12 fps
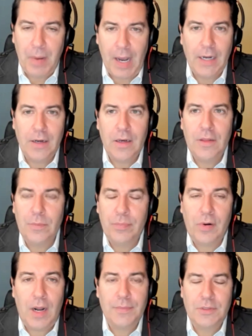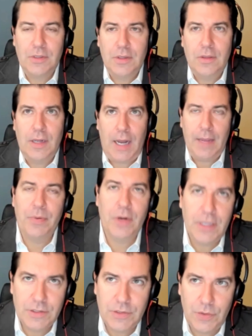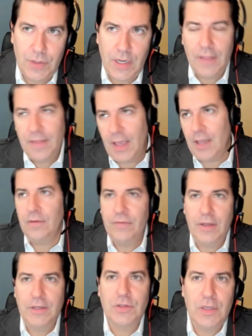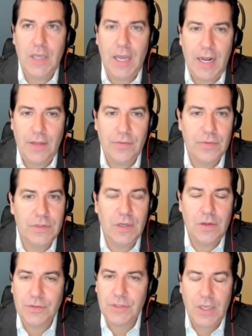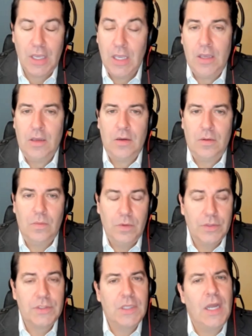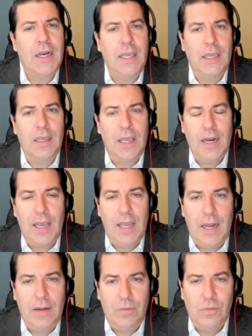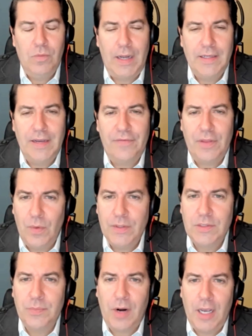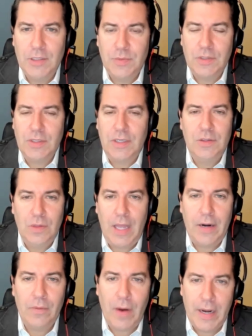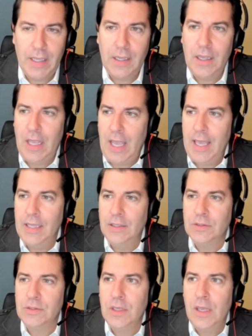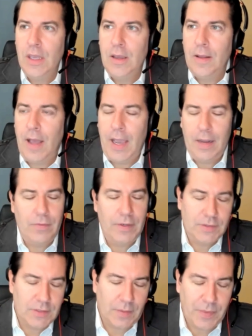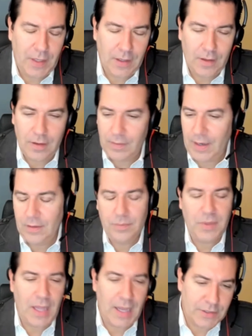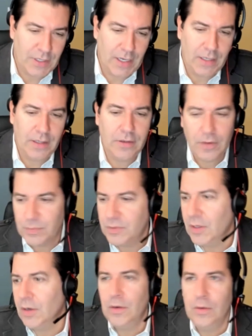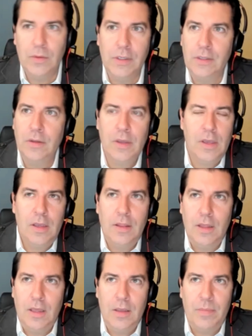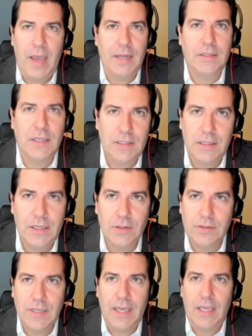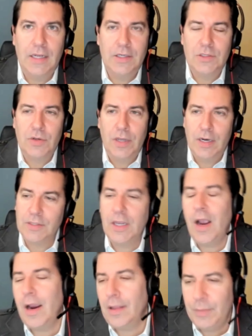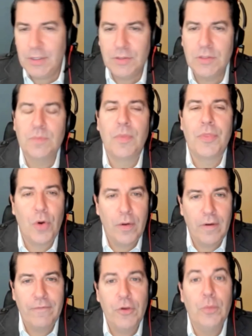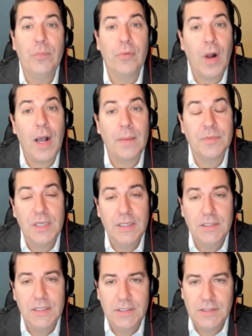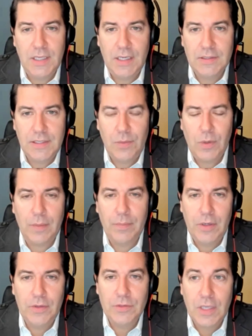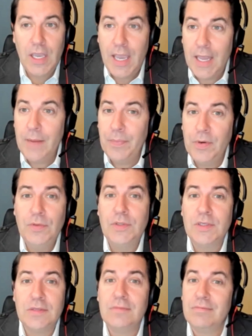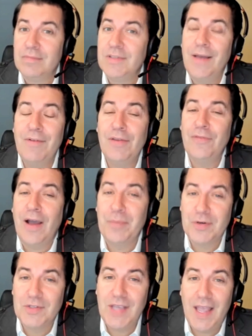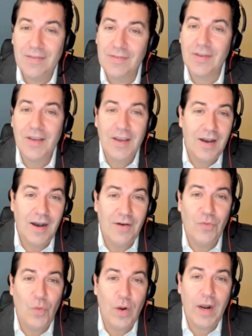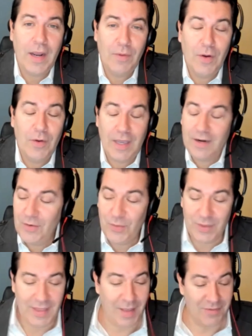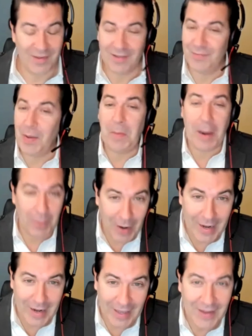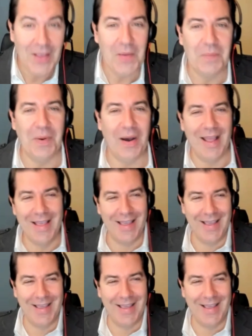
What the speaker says: But the prompts that I put into it and then eventually got out the results were stunning. And I definitely was surprised because I do a lot of writing, and I had written something around blockchain and crypto and the impact on the legal tech industry. And I was like, all right, let me just throw a few prompts into this thing and see what can produce. And it produces 75% of what I wrote. I don't know what that says about my writing, but